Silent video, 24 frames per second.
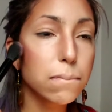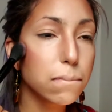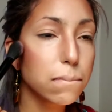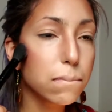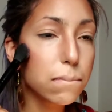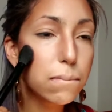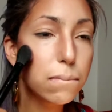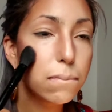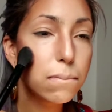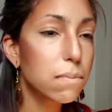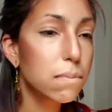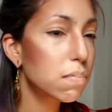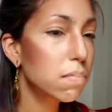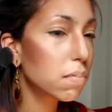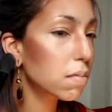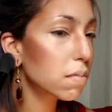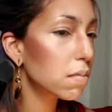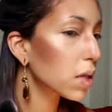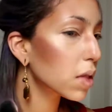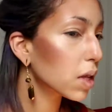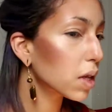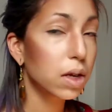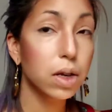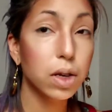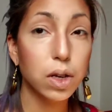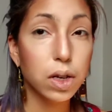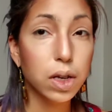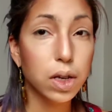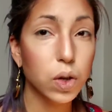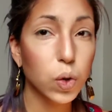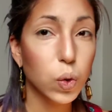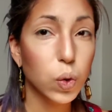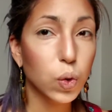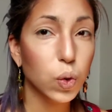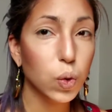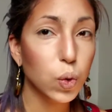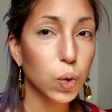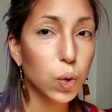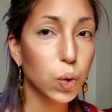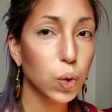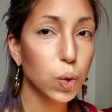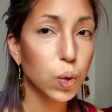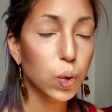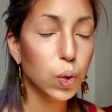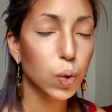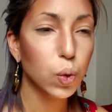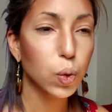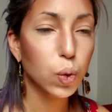and I'm trying to apply this as carefully
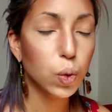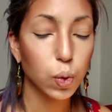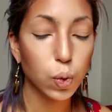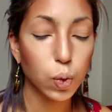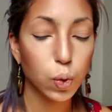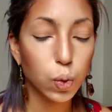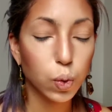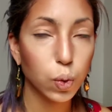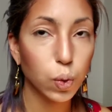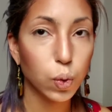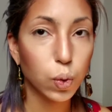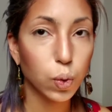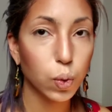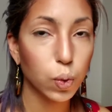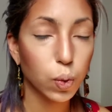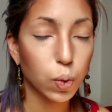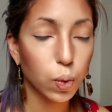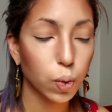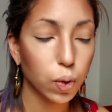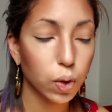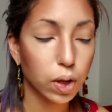as possible because I